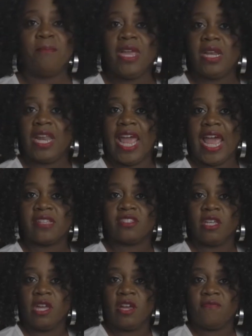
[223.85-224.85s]
may last
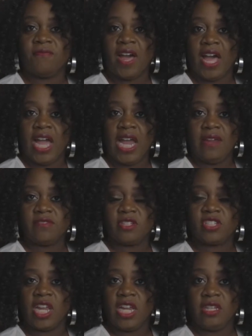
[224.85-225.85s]
5 to
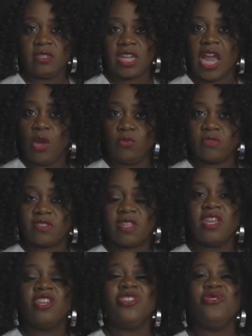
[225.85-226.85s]
10 counts.
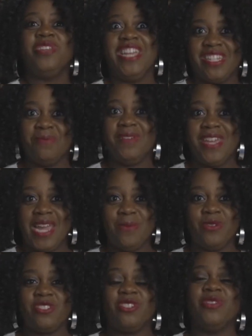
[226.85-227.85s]
You need to be
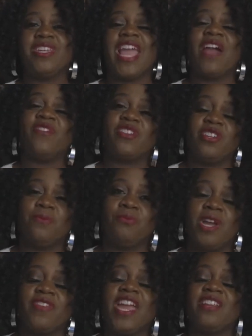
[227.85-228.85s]
able to have a good
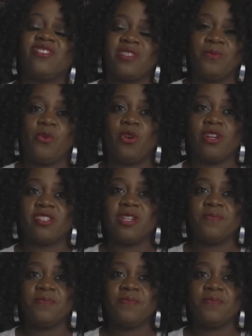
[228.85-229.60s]
breath and support.